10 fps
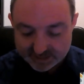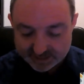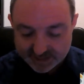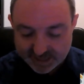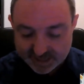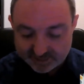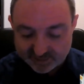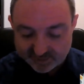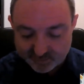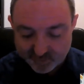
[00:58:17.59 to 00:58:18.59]
Hint
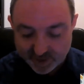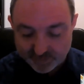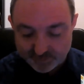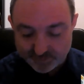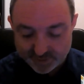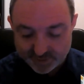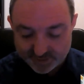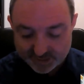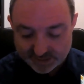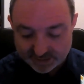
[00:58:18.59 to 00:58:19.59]
of rum
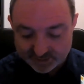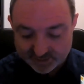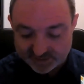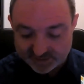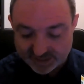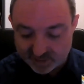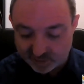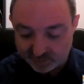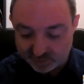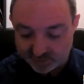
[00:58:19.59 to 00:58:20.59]
and slight
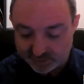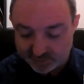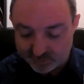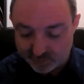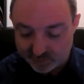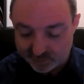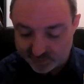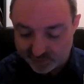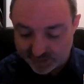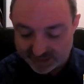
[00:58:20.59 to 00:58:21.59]
alcohol with moderate
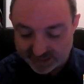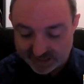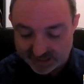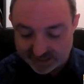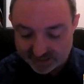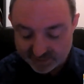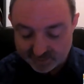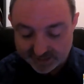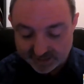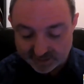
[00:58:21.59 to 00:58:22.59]
grainy
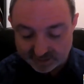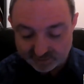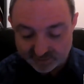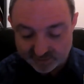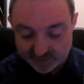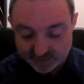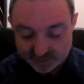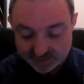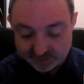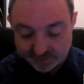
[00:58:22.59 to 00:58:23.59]
cracker notes.
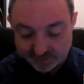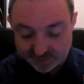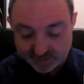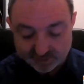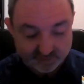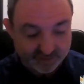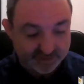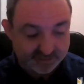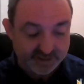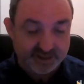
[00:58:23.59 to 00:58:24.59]
No diamycin or
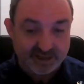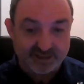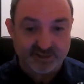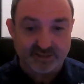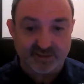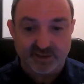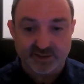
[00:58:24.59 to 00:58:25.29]
acetaldehyde.